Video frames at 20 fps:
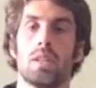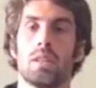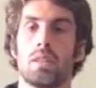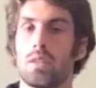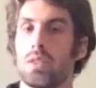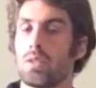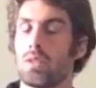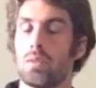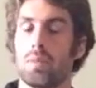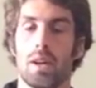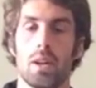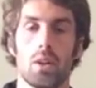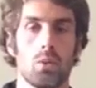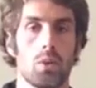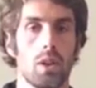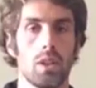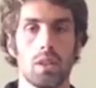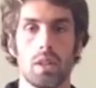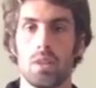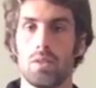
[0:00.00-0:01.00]
So no matter
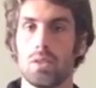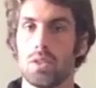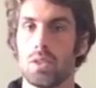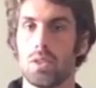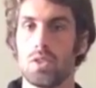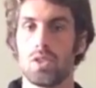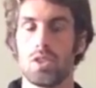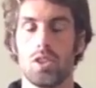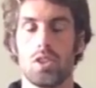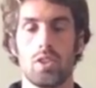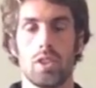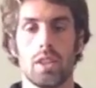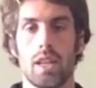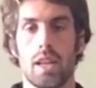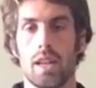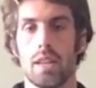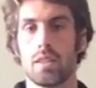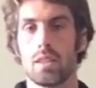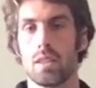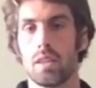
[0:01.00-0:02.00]
what level you're starting at,